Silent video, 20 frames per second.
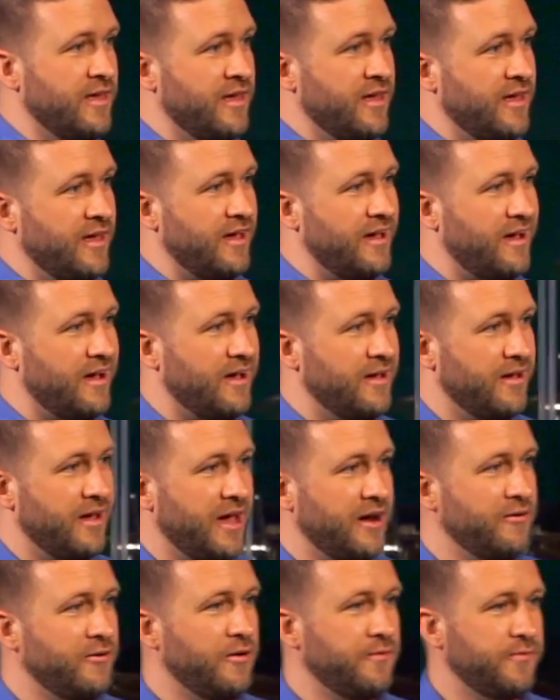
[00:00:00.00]
uh,
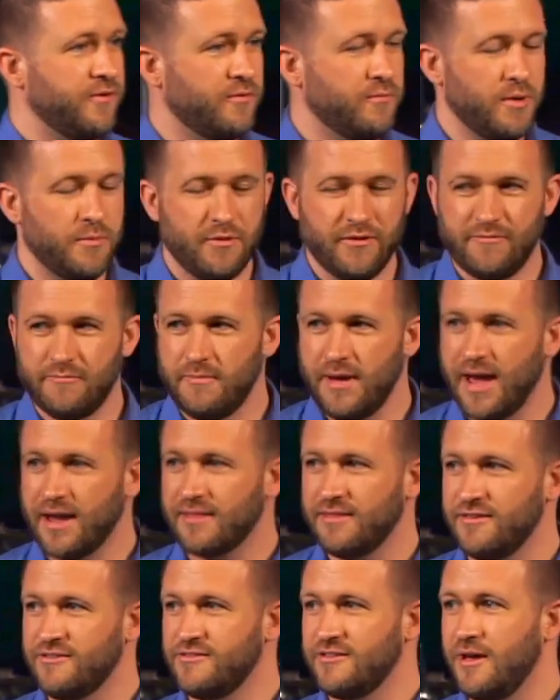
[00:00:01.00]
I don't know if you remember, even back
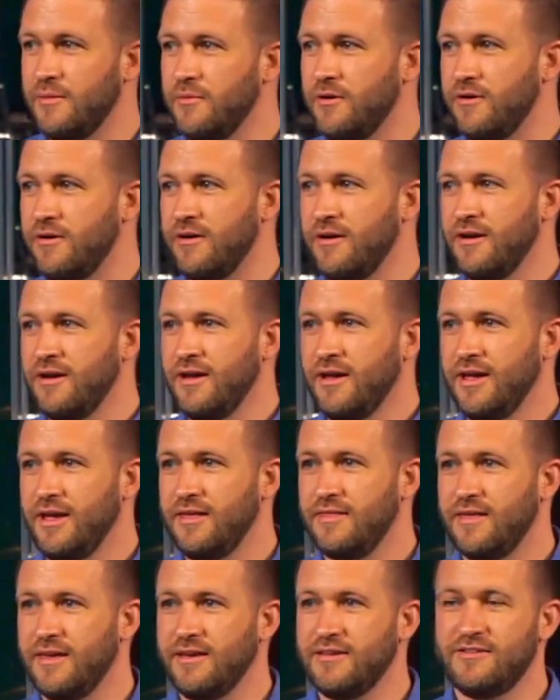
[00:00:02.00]
in the summer, he
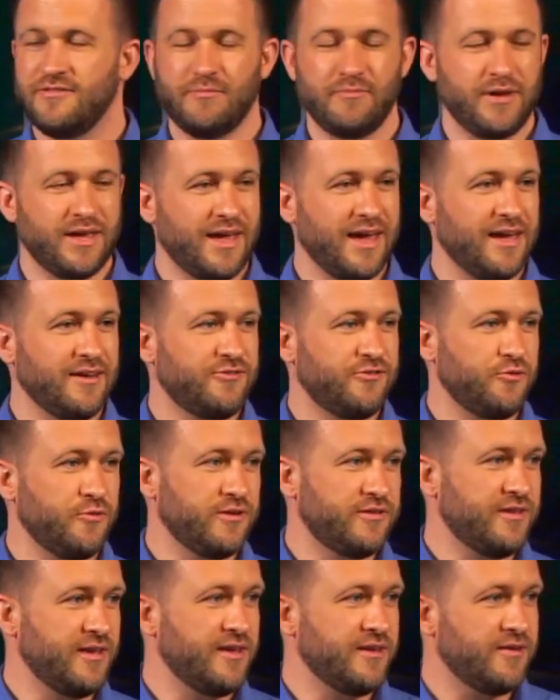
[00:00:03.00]
then began to
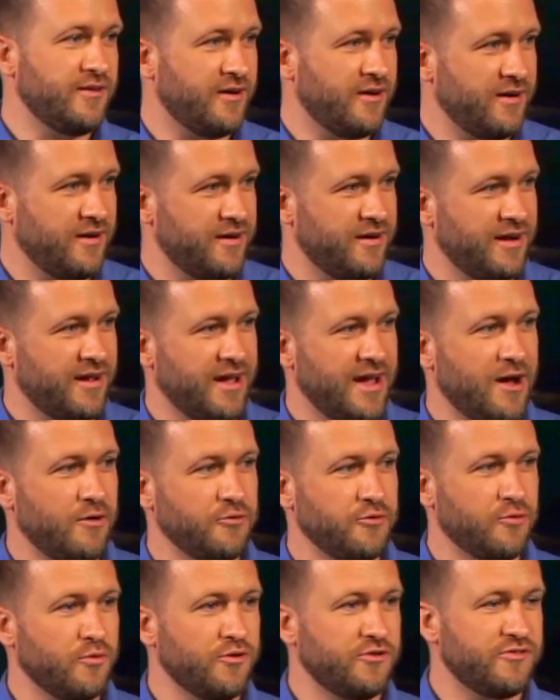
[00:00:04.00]
attend our
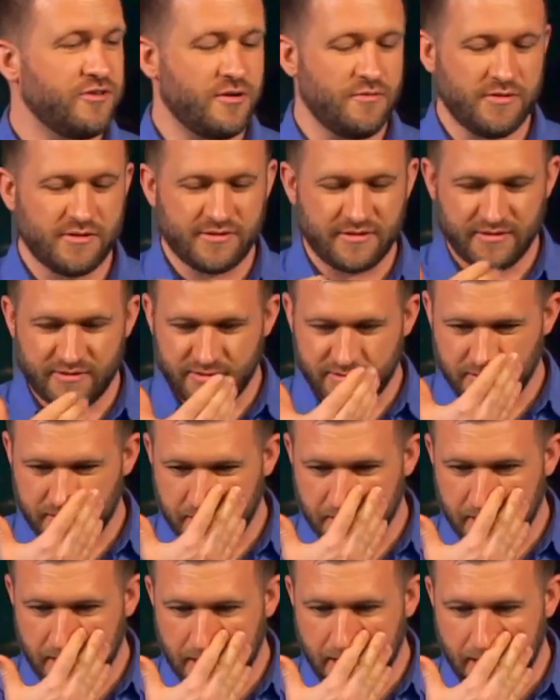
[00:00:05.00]
outdoor services
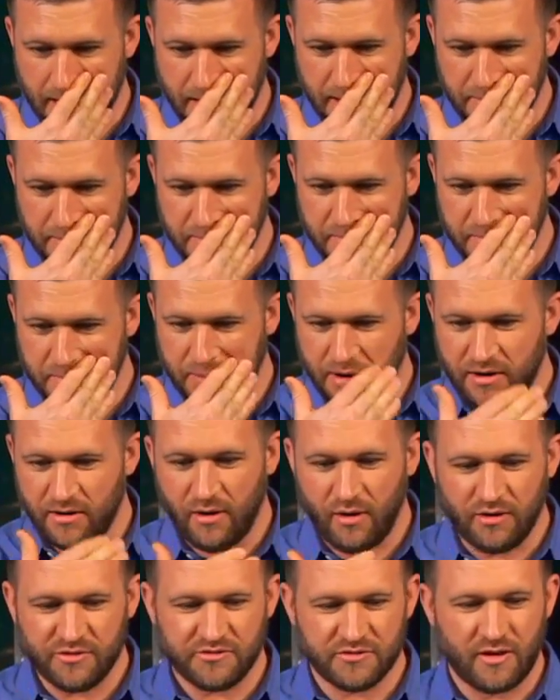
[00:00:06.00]
um, but it
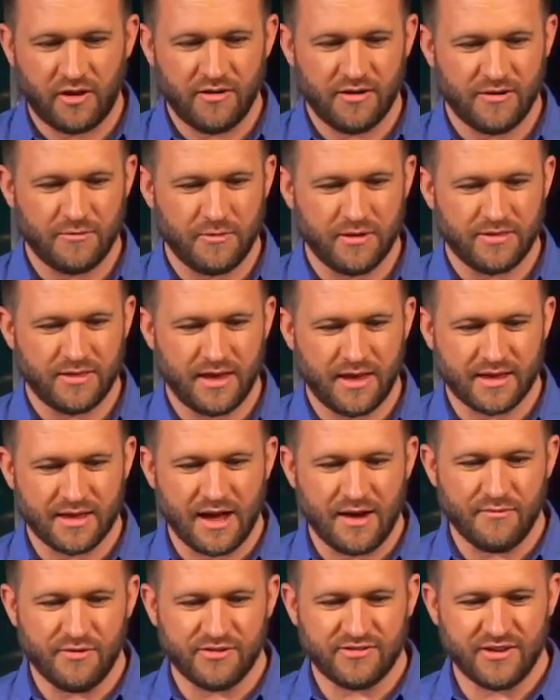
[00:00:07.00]
all started with a
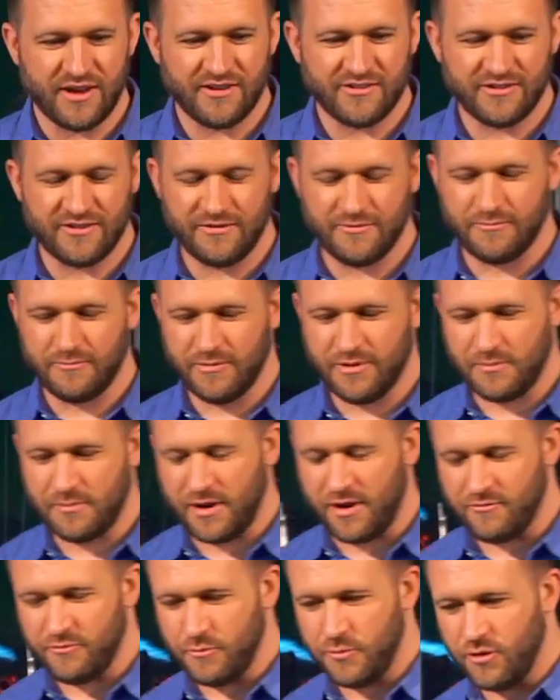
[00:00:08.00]
conversation with,
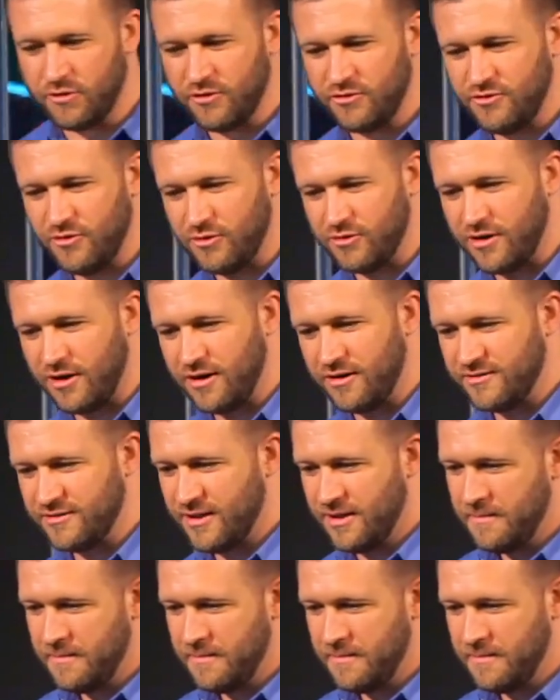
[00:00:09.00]
about remote control cars.